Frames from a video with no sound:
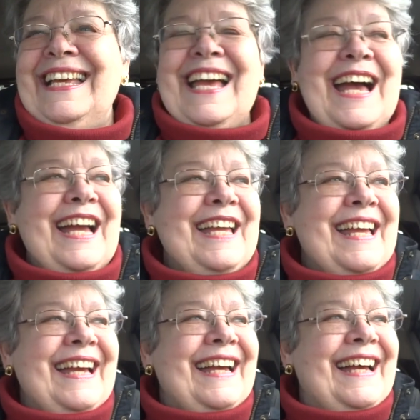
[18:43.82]
I,
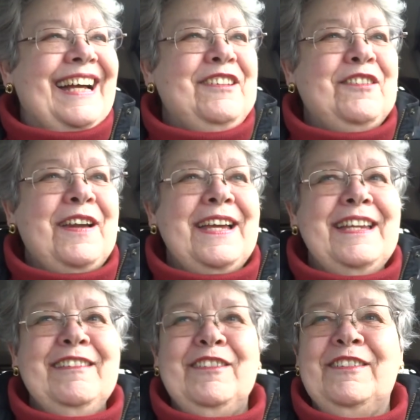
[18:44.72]
I try
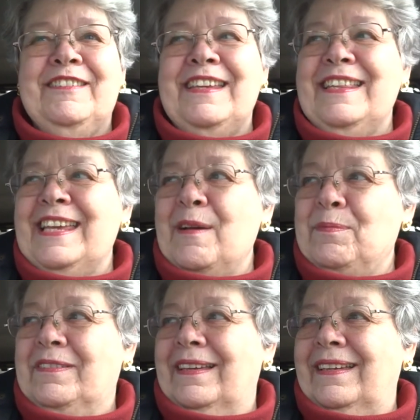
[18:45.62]
to see the
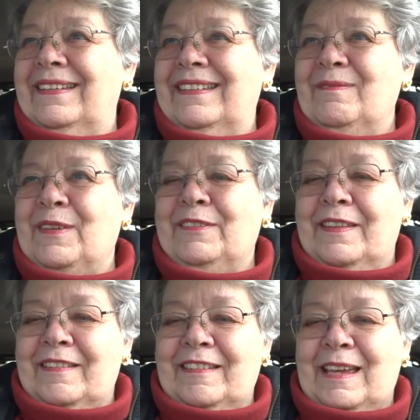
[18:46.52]
upside most of
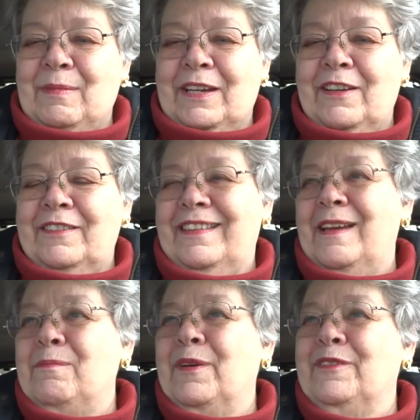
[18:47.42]
the time. I can't say I'm
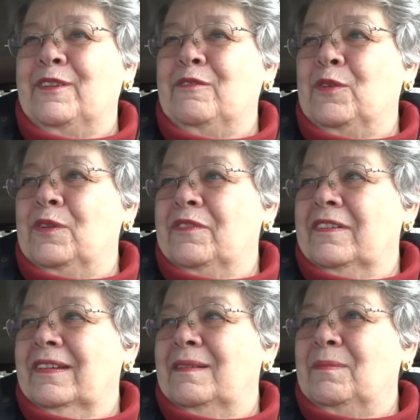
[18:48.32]
positive all of the
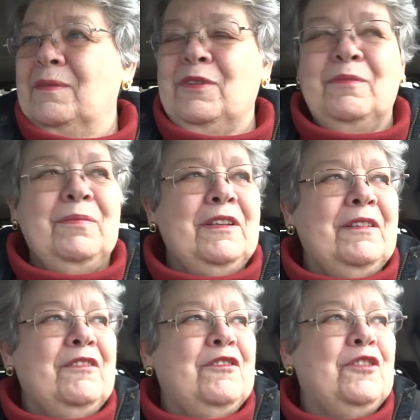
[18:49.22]
time. That wouldn't be
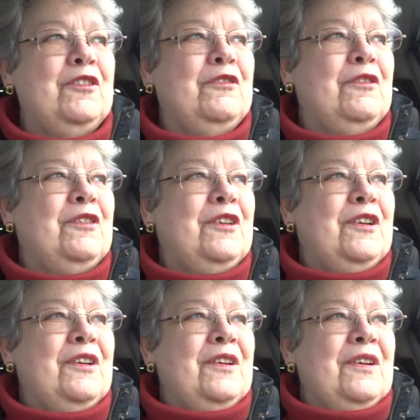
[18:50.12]
true.
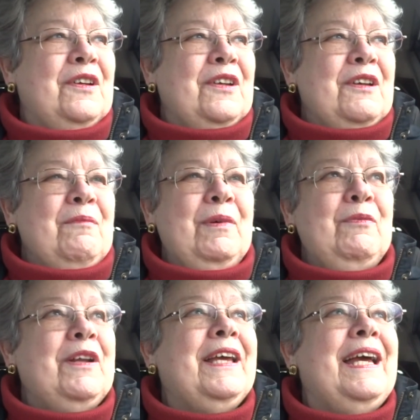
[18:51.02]
But
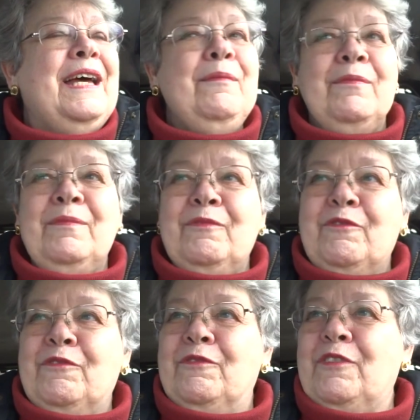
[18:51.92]
what I am
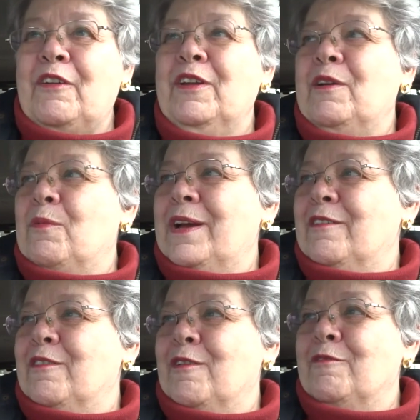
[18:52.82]
very aware
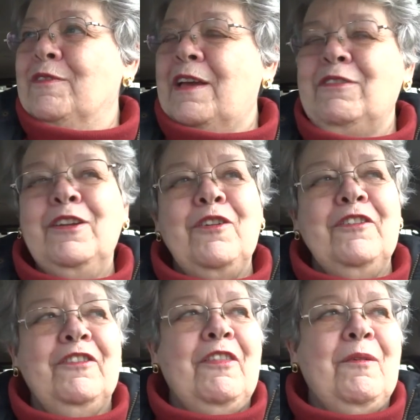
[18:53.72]
of. Have you
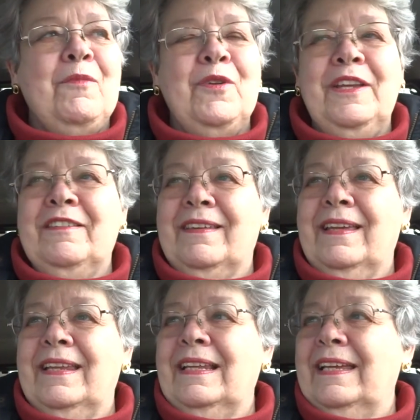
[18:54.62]
noticed that the mornings are
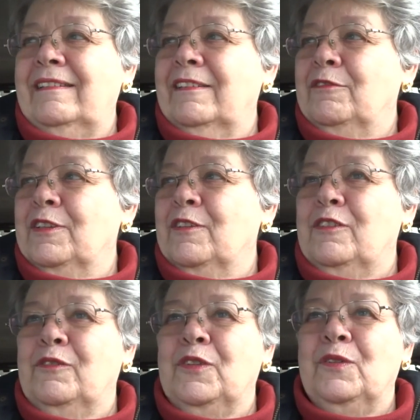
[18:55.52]
getting lighter for those
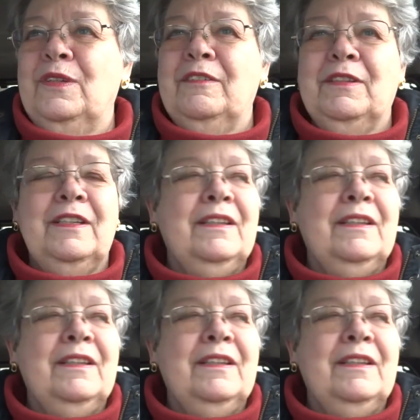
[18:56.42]
of you who live in